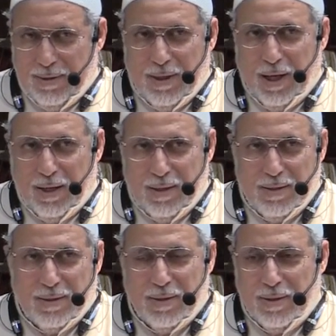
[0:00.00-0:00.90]

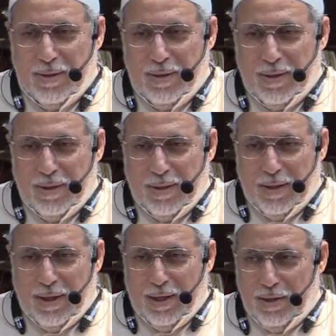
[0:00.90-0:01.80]
dies
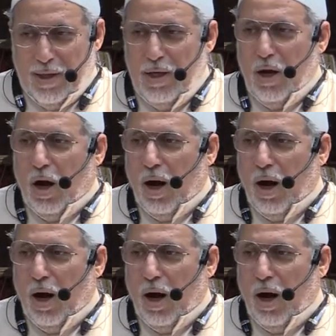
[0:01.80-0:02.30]
and then